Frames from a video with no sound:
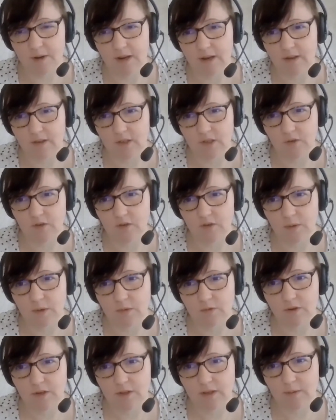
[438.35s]
And so
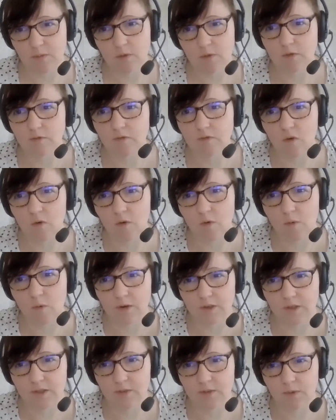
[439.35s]
we've really moved
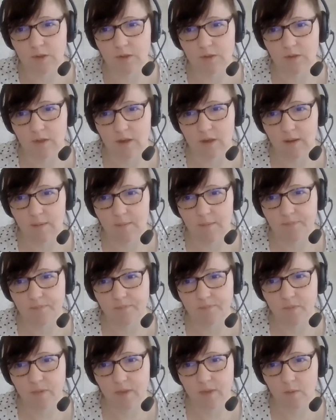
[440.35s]
forwards
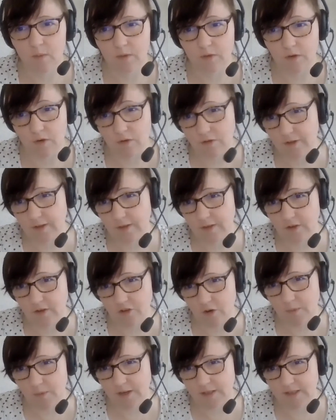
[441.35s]
with using the
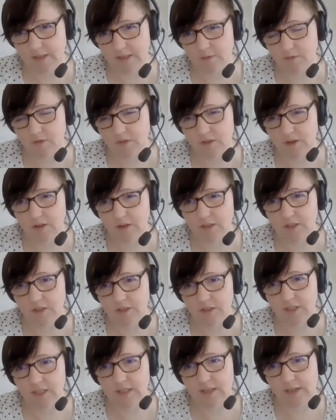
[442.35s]
genomic data. We started
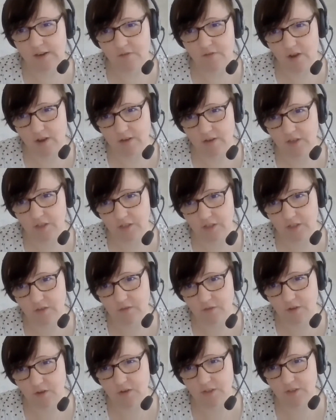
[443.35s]
to see the advantages
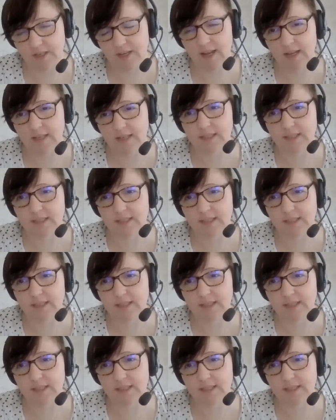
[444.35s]
of using it.